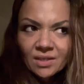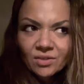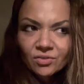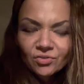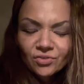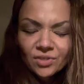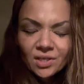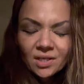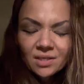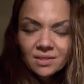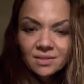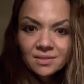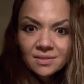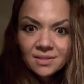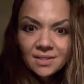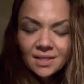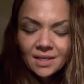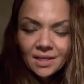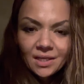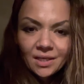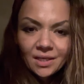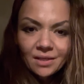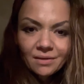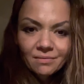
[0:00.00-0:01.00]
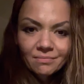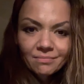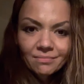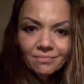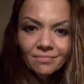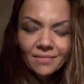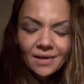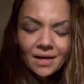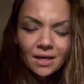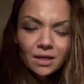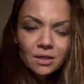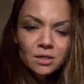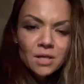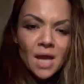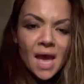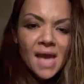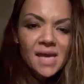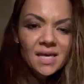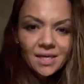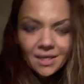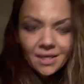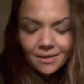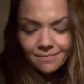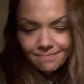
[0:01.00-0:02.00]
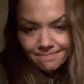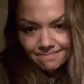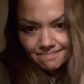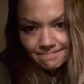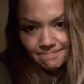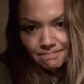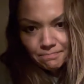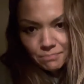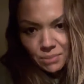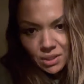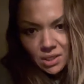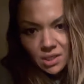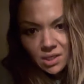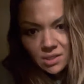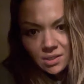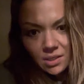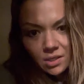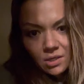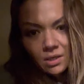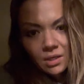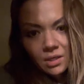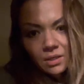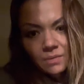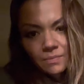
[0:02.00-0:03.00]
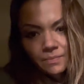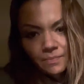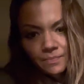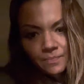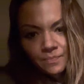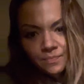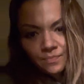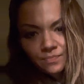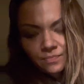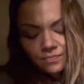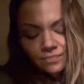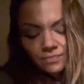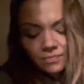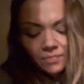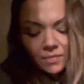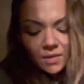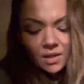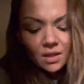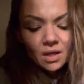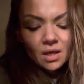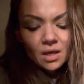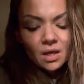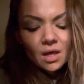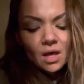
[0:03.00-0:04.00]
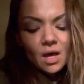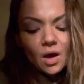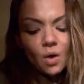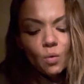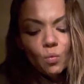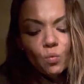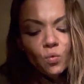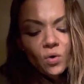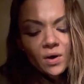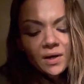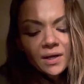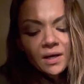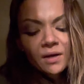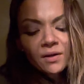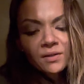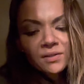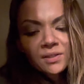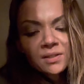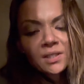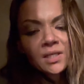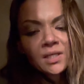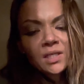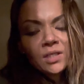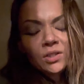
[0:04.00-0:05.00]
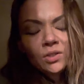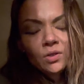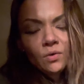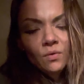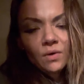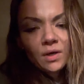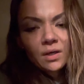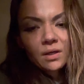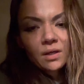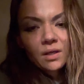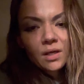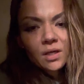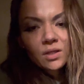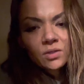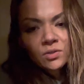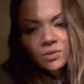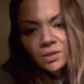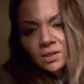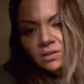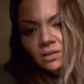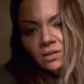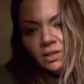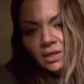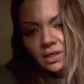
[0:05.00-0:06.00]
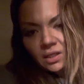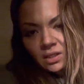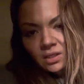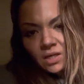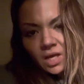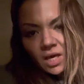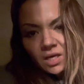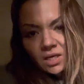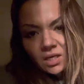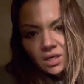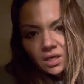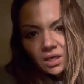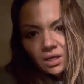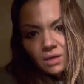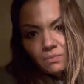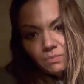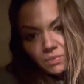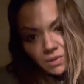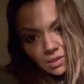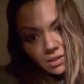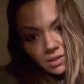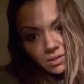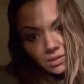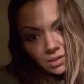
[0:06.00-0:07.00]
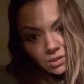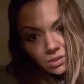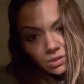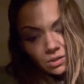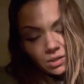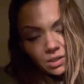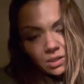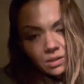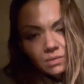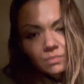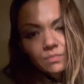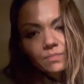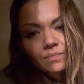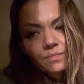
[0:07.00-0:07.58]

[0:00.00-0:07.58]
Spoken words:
just did it like Nike because he could. What else is he doing just like Nike because he could?